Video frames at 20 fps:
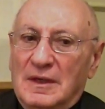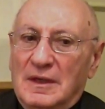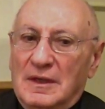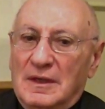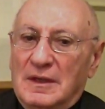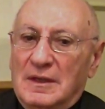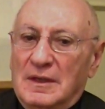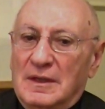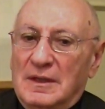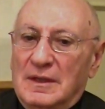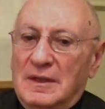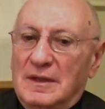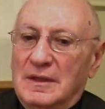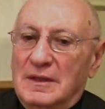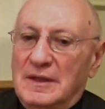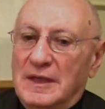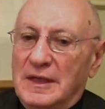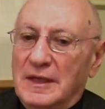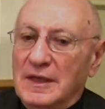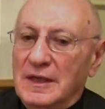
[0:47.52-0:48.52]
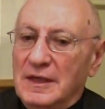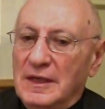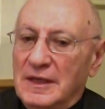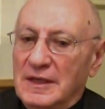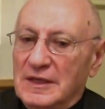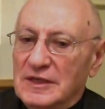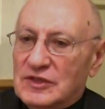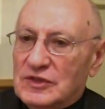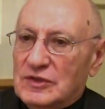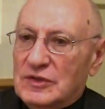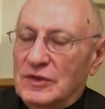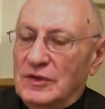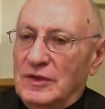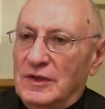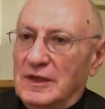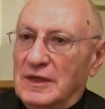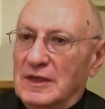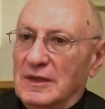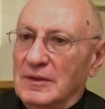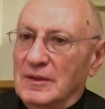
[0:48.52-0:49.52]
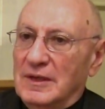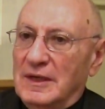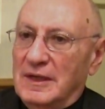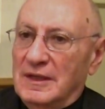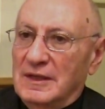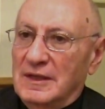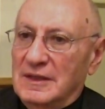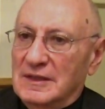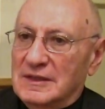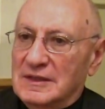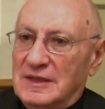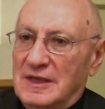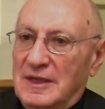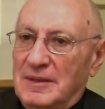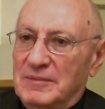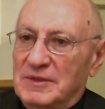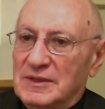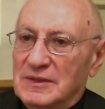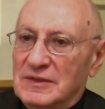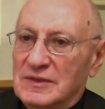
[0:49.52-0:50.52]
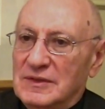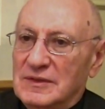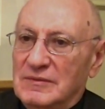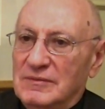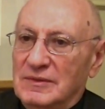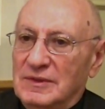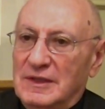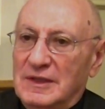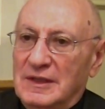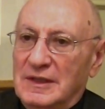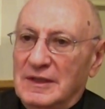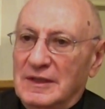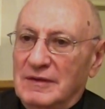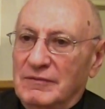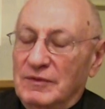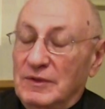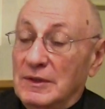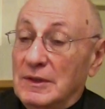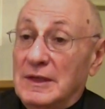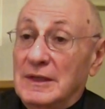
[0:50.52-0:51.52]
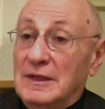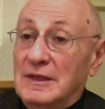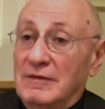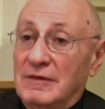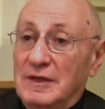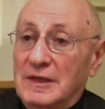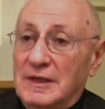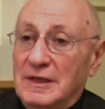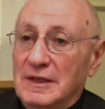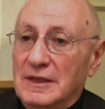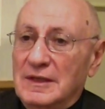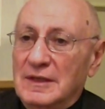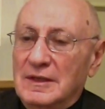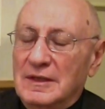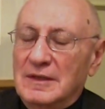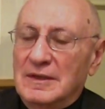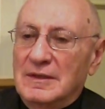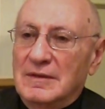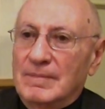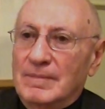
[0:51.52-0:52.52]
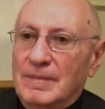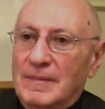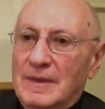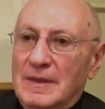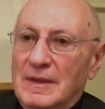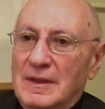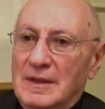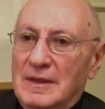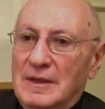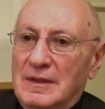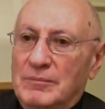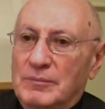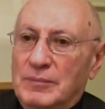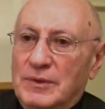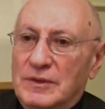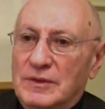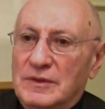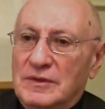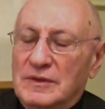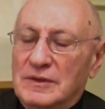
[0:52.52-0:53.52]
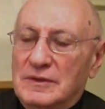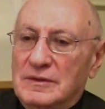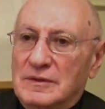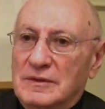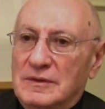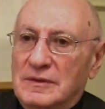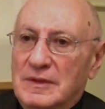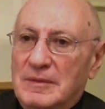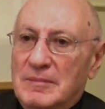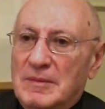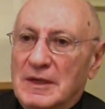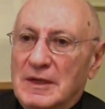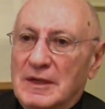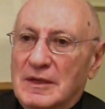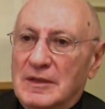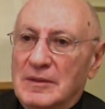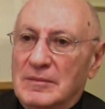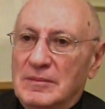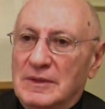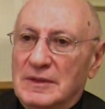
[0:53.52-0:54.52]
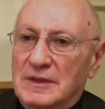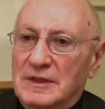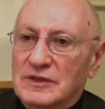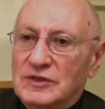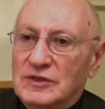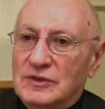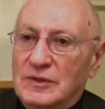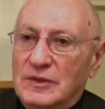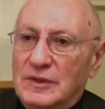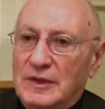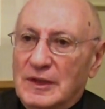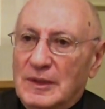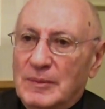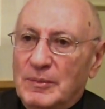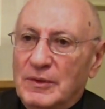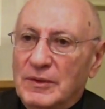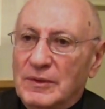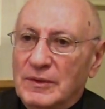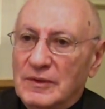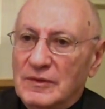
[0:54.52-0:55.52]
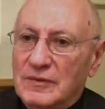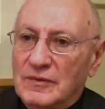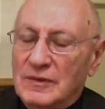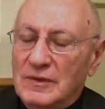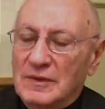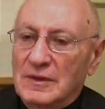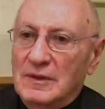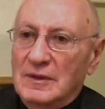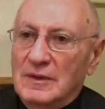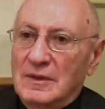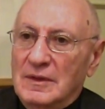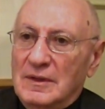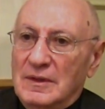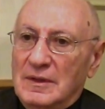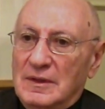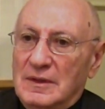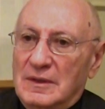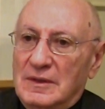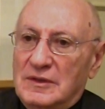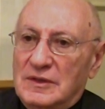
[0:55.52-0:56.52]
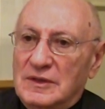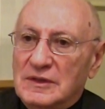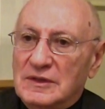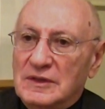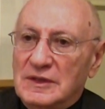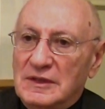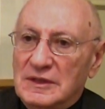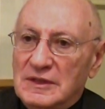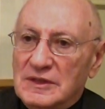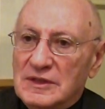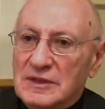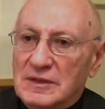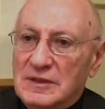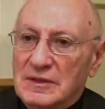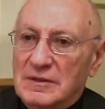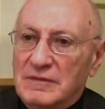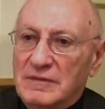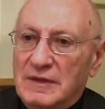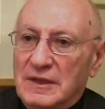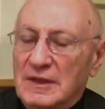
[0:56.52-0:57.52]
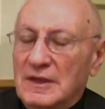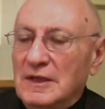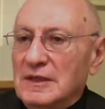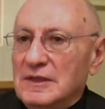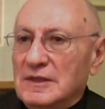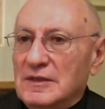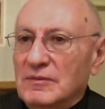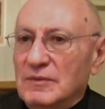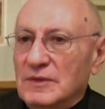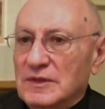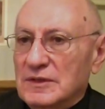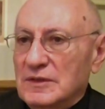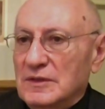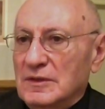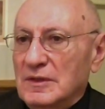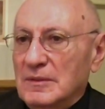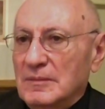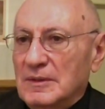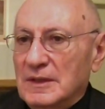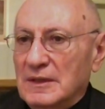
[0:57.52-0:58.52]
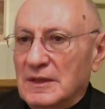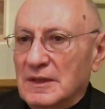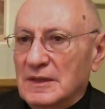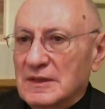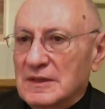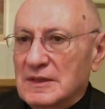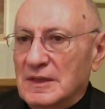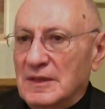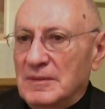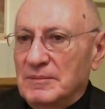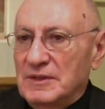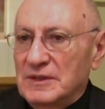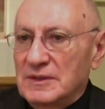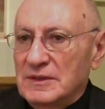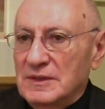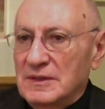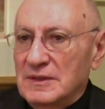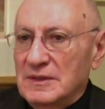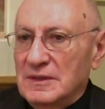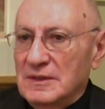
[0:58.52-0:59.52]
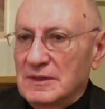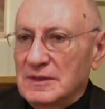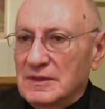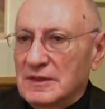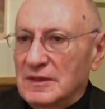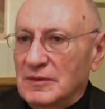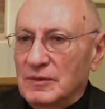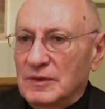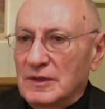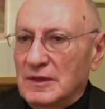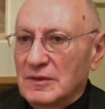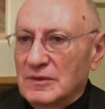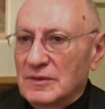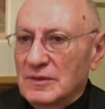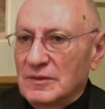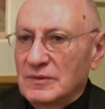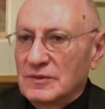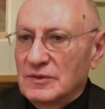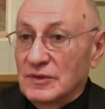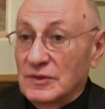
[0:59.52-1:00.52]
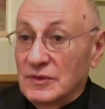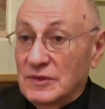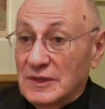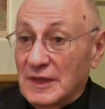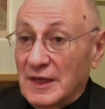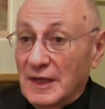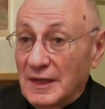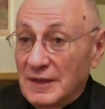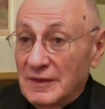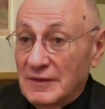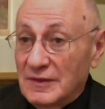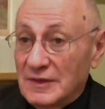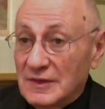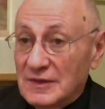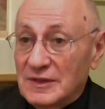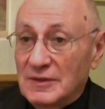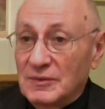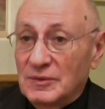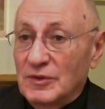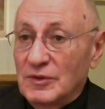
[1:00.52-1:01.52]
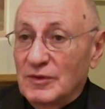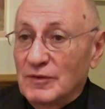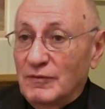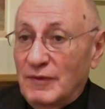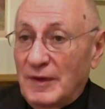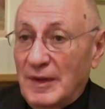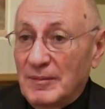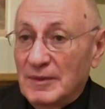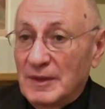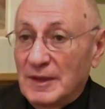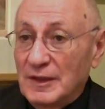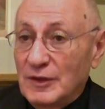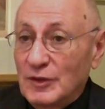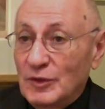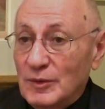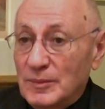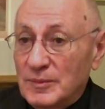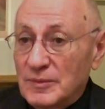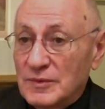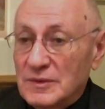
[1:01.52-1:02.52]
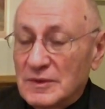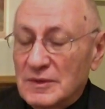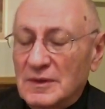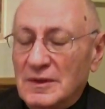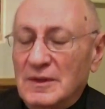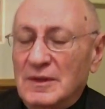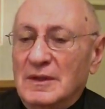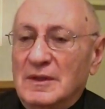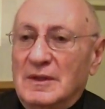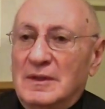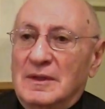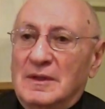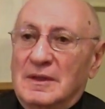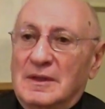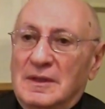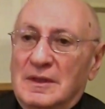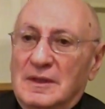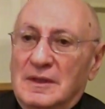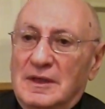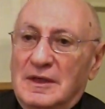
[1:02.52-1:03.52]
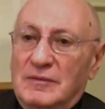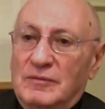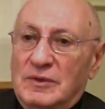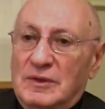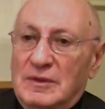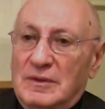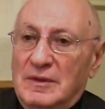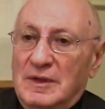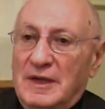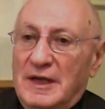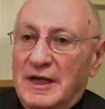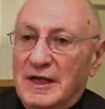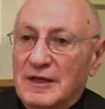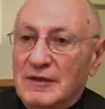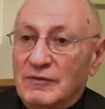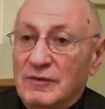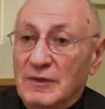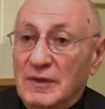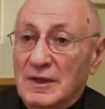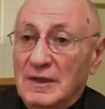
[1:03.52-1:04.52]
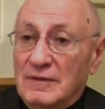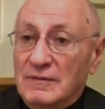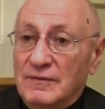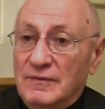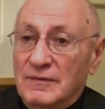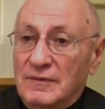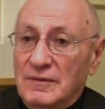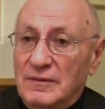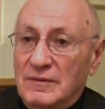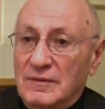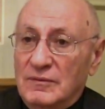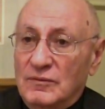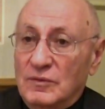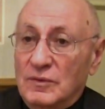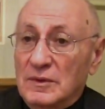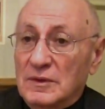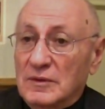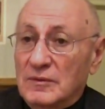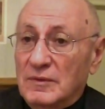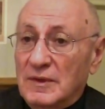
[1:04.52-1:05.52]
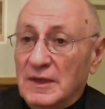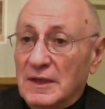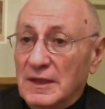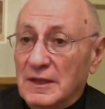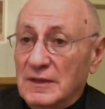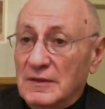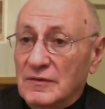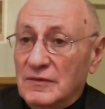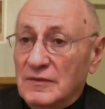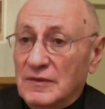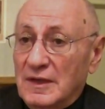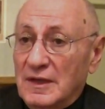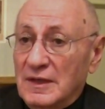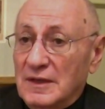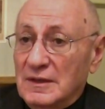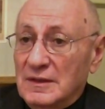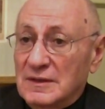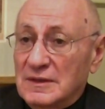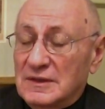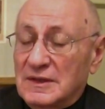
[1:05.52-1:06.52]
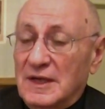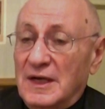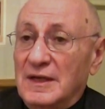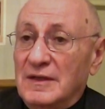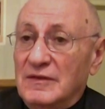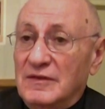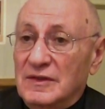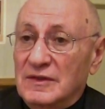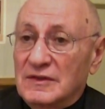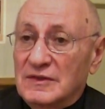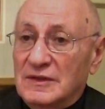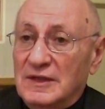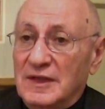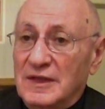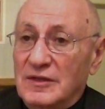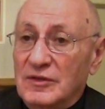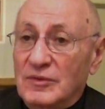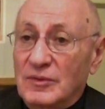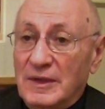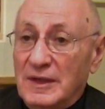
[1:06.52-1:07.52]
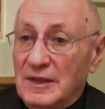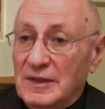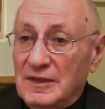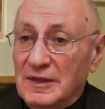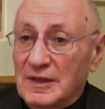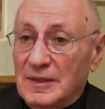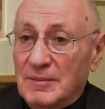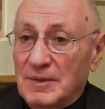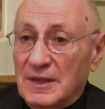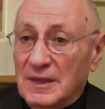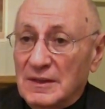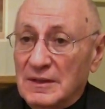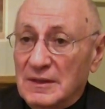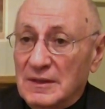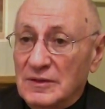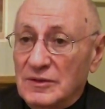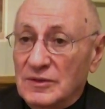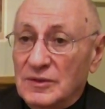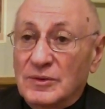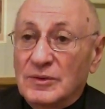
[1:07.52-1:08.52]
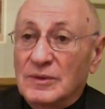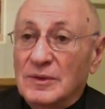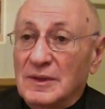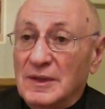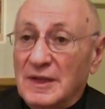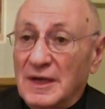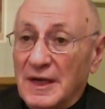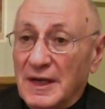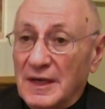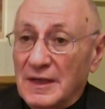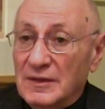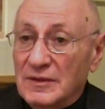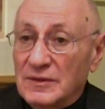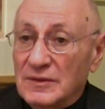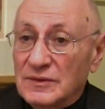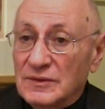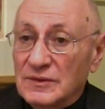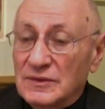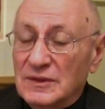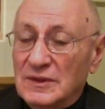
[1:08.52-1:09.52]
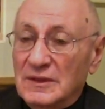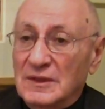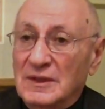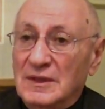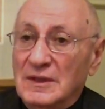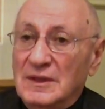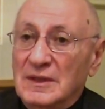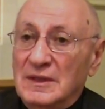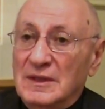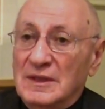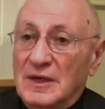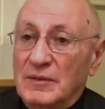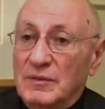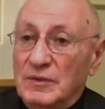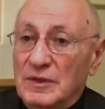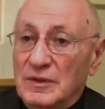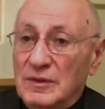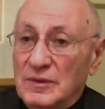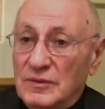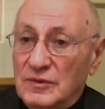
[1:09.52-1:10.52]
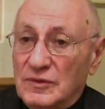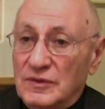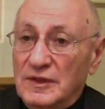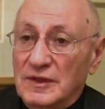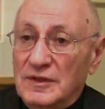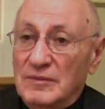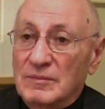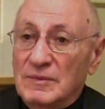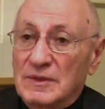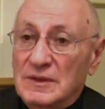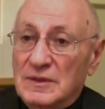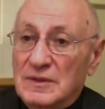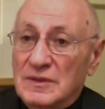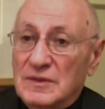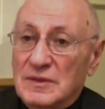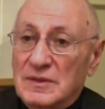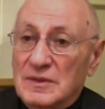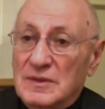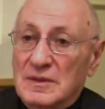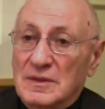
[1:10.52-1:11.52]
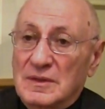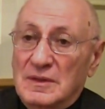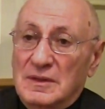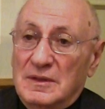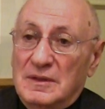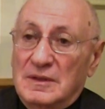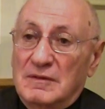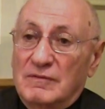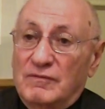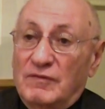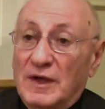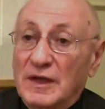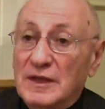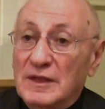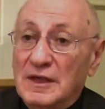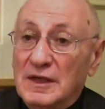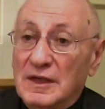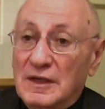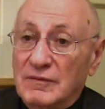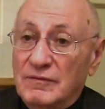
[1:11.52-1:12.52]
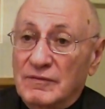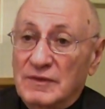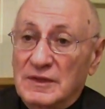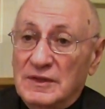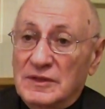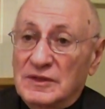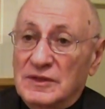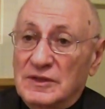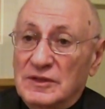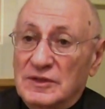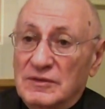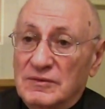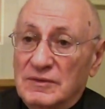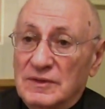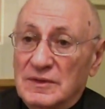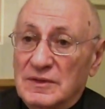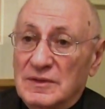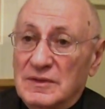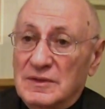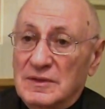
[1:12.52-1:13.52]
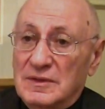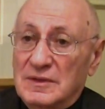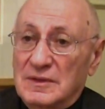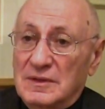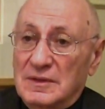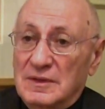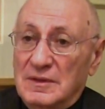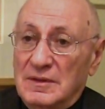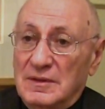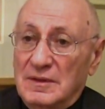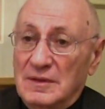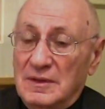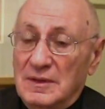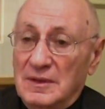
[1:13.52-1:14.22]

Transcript: Uh, taking a historic look at Alzheimer's, we are, we are at a very important, remarkable historic point. Uh, 30 years ago, very little was known about Alzheimer's disease. There were no societies, no family groups. There were only a handful of worldwide scientists that knew anything about it. You couldn't diagnose there were no treatments. Uh, the funding of research was uh,